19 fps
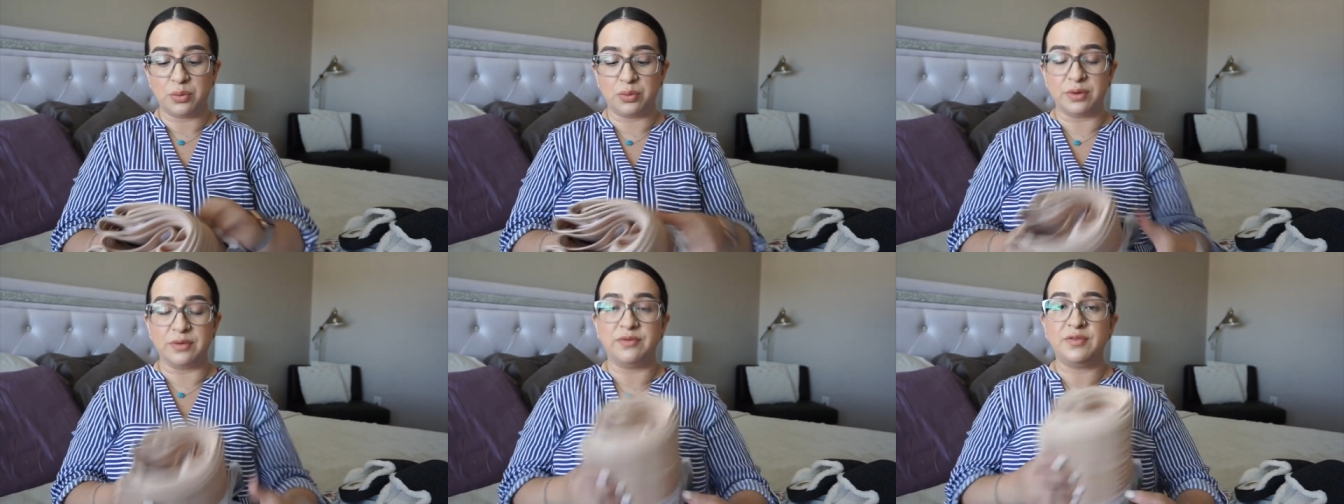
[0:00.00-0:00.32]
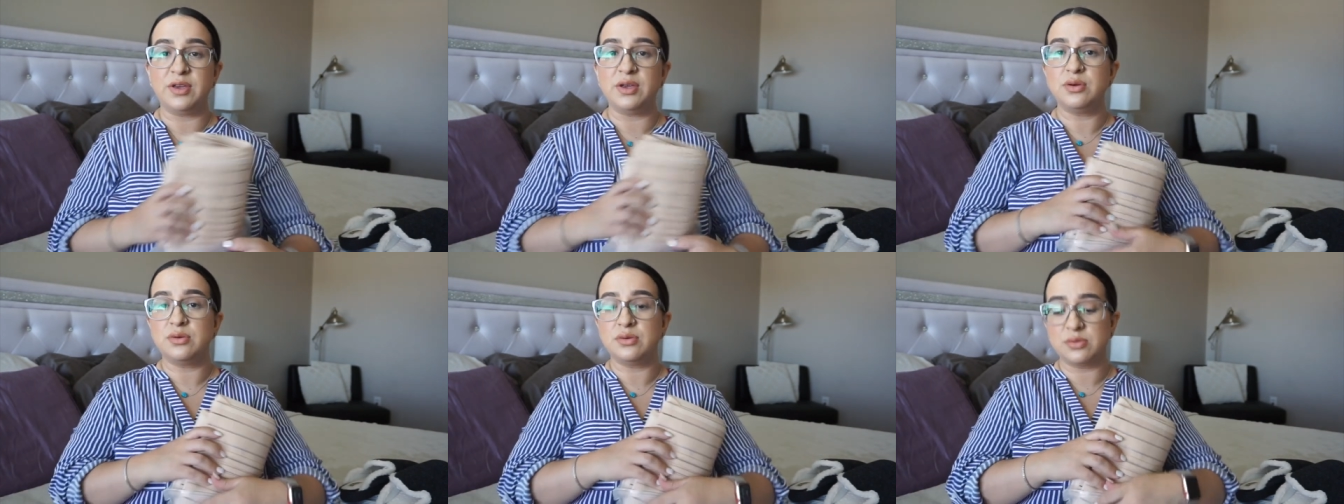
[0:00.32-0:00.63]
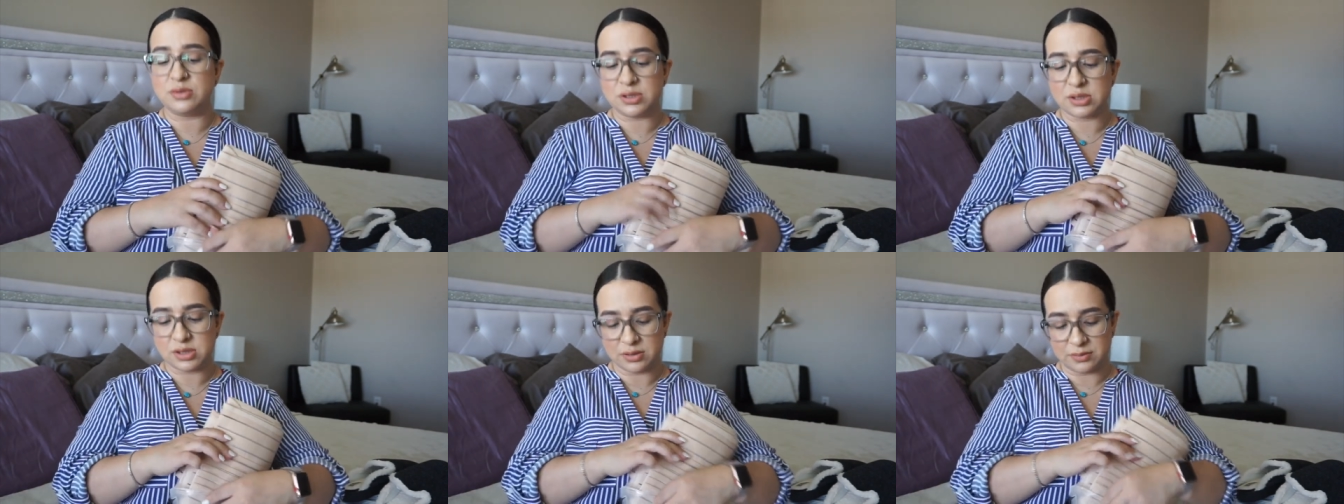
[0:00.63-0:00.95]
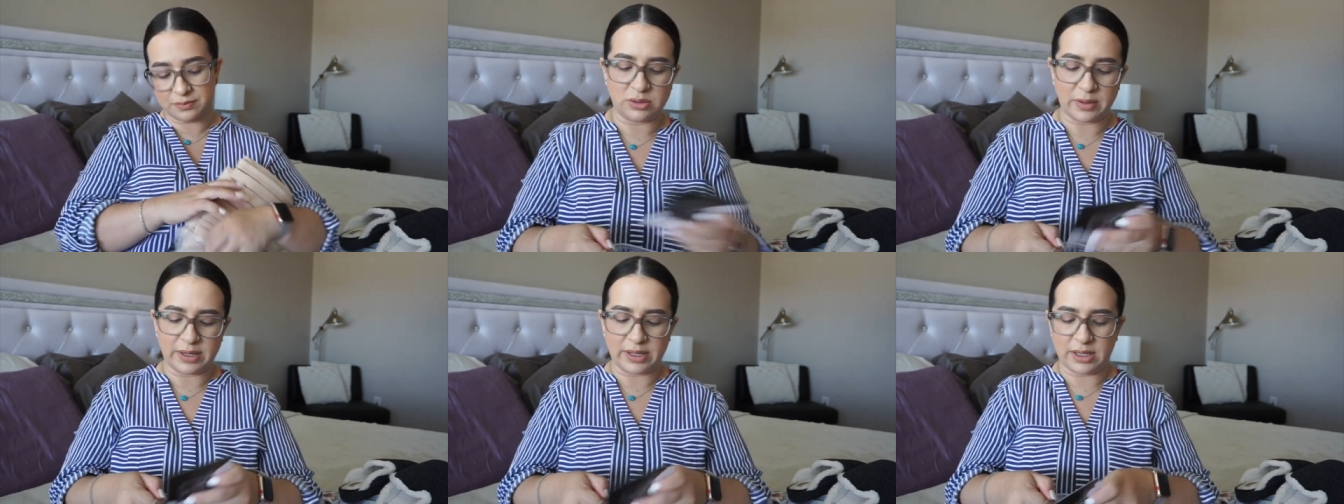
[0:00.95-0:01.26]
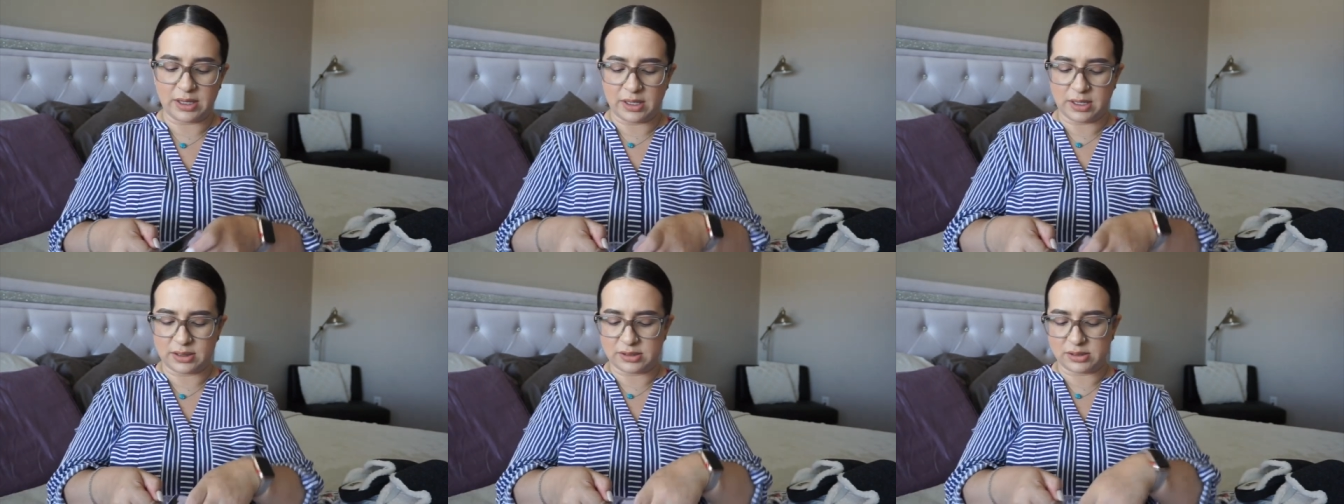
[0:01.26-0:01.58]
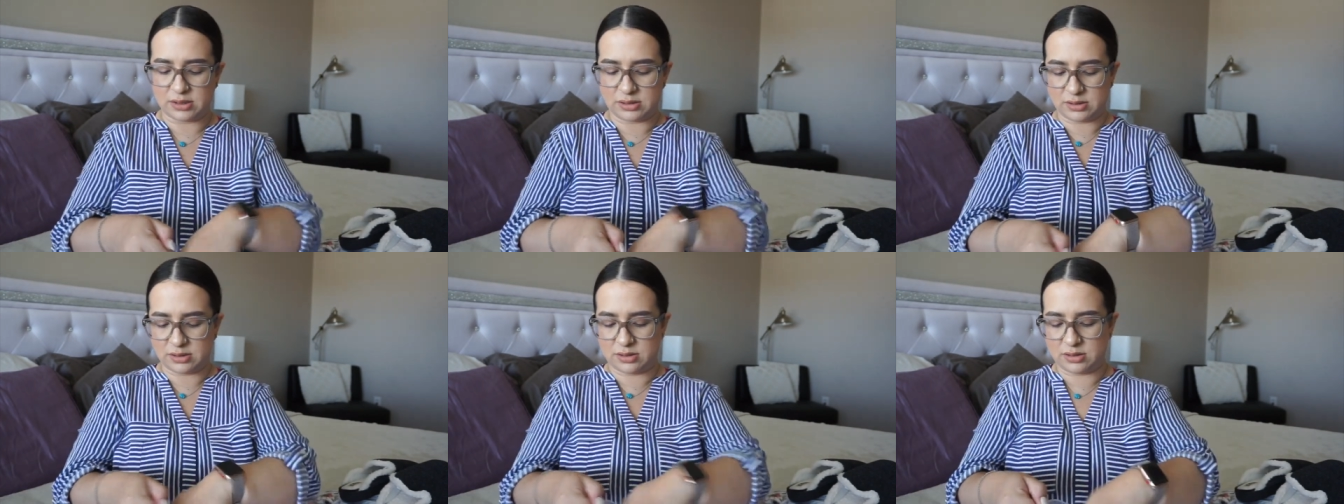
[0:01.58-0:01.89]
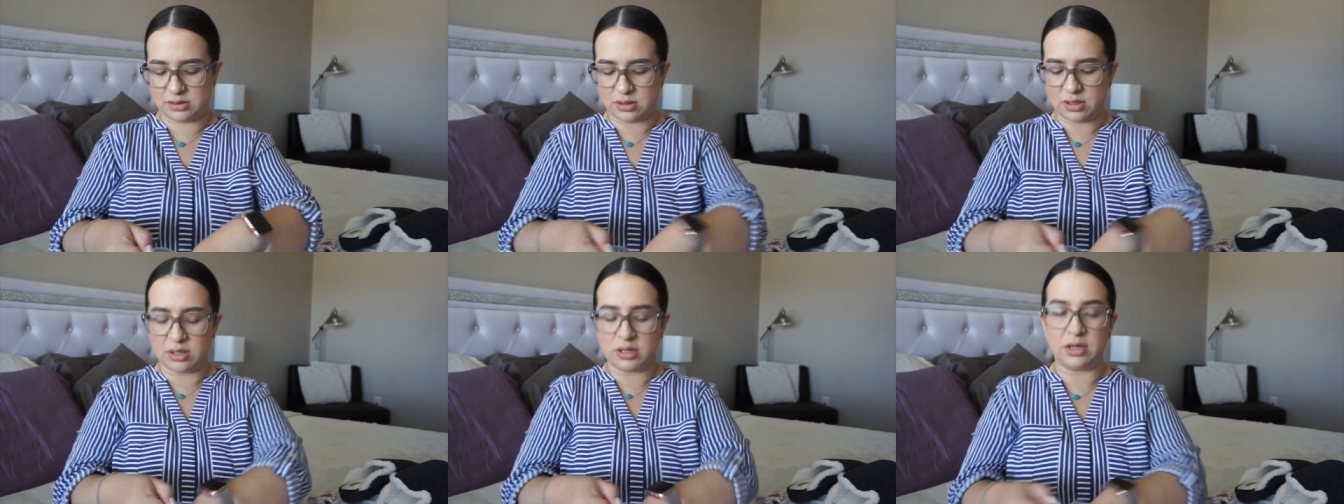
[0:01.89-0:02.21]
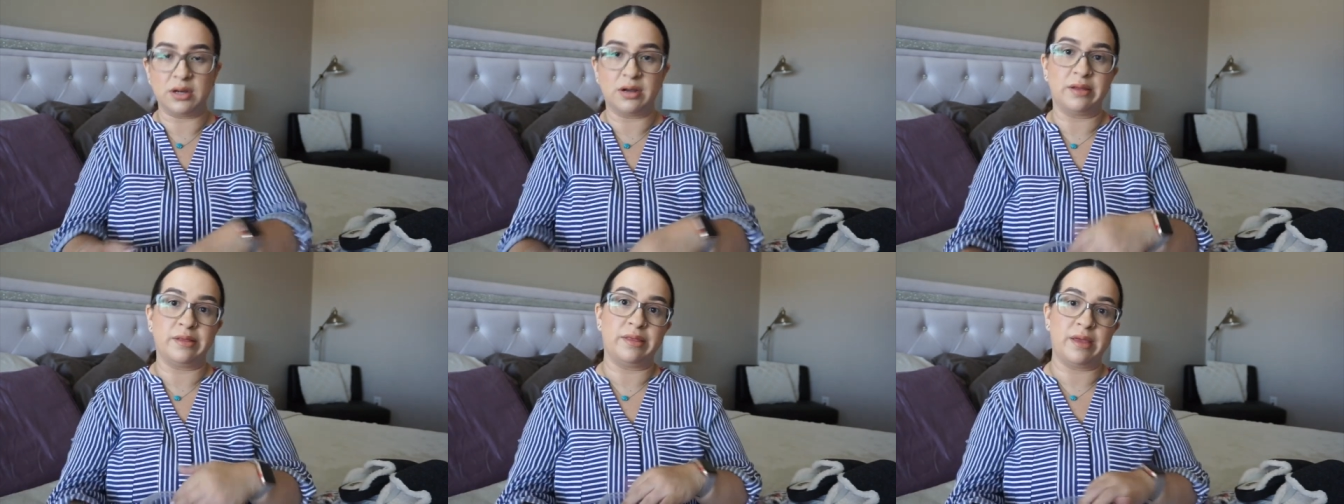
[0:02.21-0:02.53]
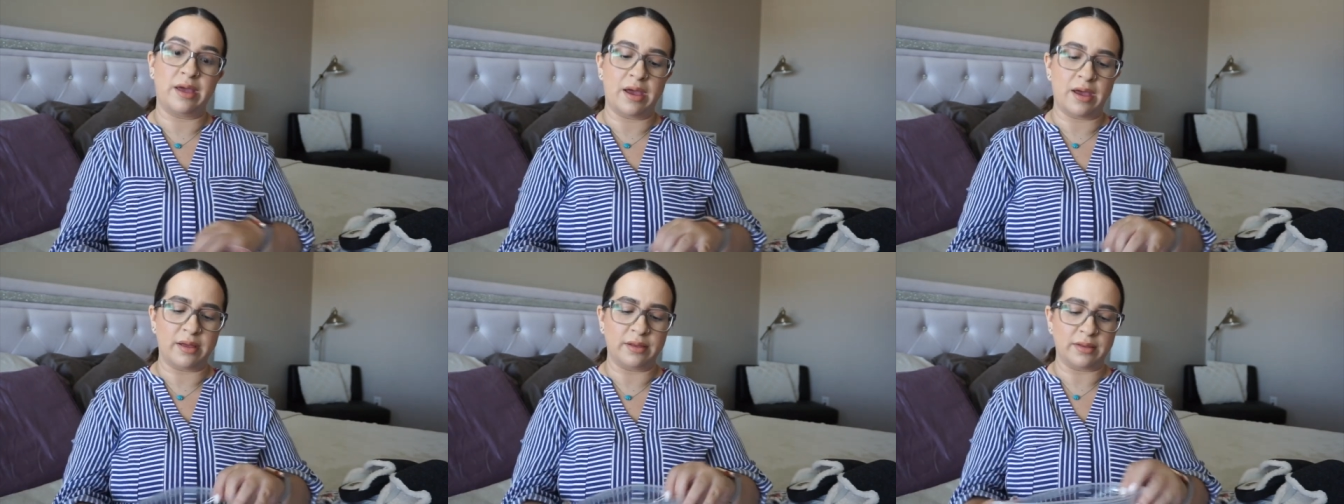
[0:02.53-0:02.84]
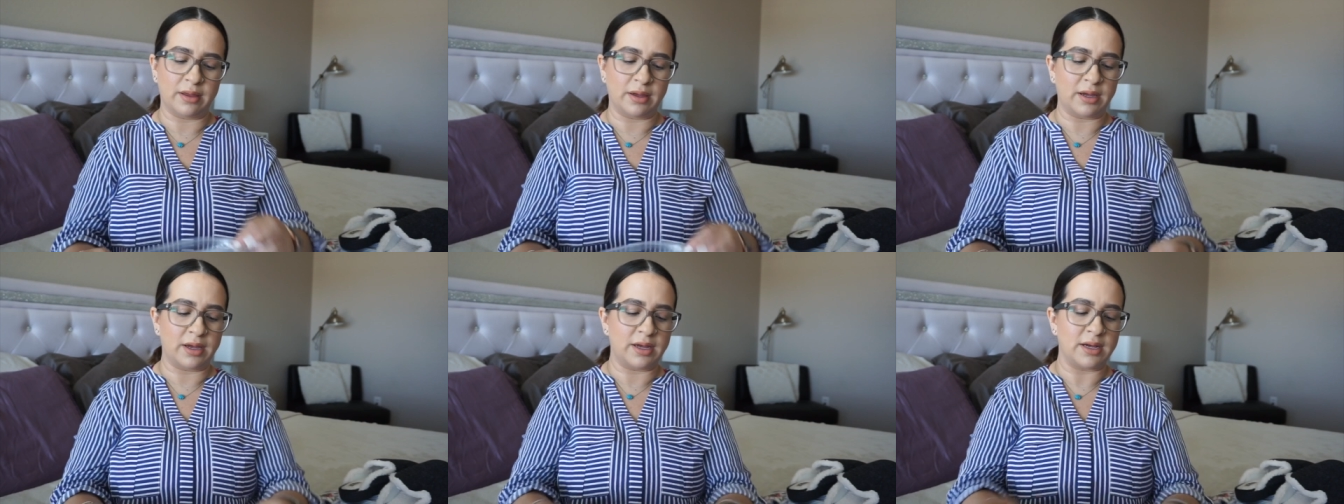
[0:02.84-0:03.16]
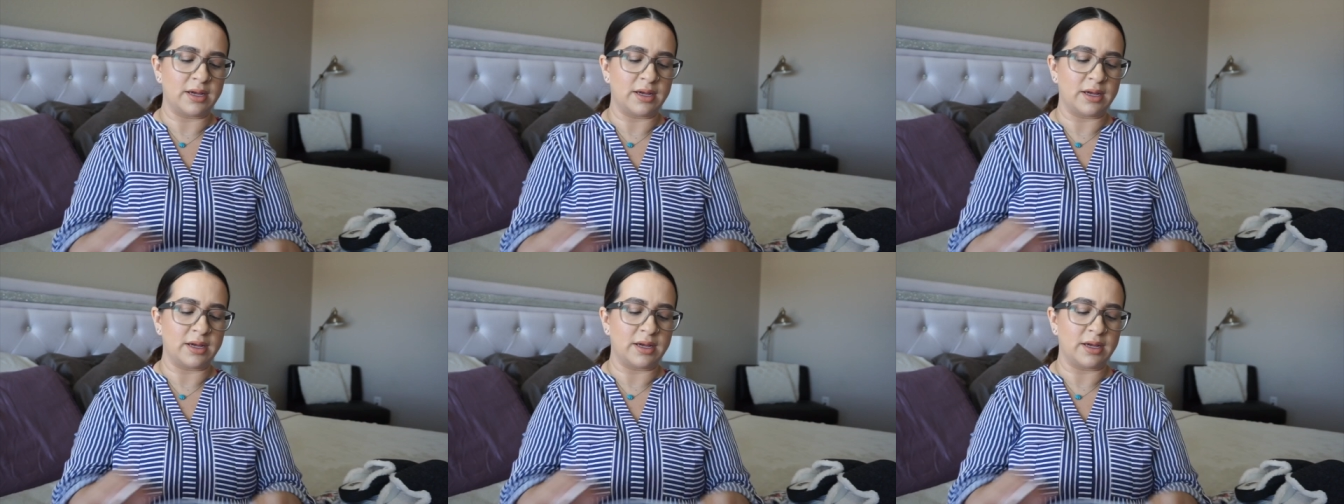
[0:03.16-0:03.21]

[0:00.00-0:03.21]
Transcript: reviews so I can get started on that like